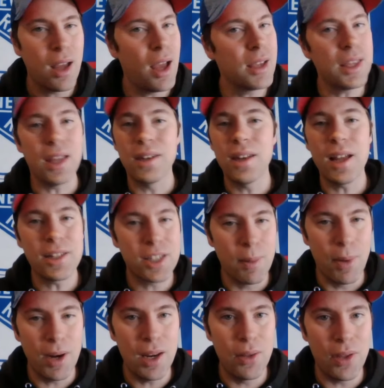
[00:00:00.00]
Again, not
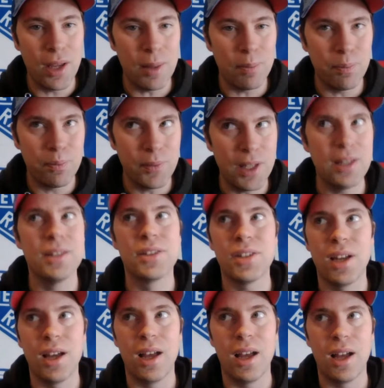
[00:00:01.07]
somebody that is
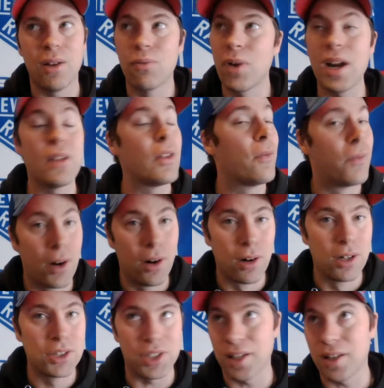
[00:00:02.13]
right on the
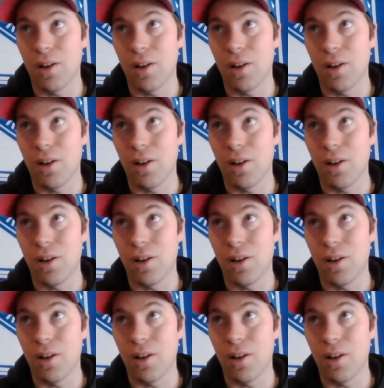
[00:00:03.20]
verge, like,